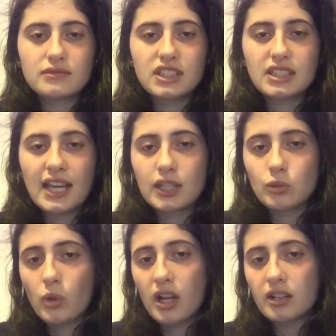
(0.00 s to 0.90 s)

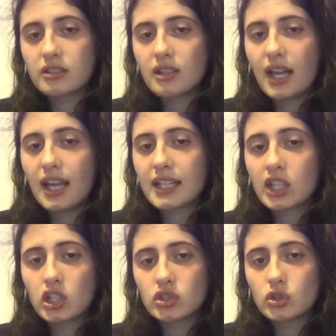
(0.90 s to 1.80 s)
decided, well, I
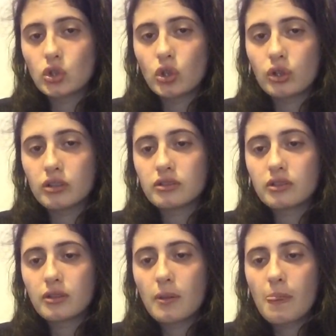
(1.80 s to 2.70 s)
can control
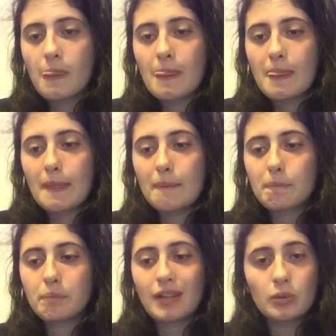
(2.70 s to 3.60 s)

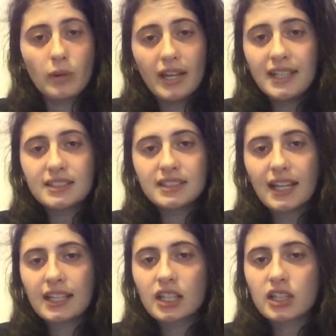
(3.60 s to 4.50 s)
my weight. I can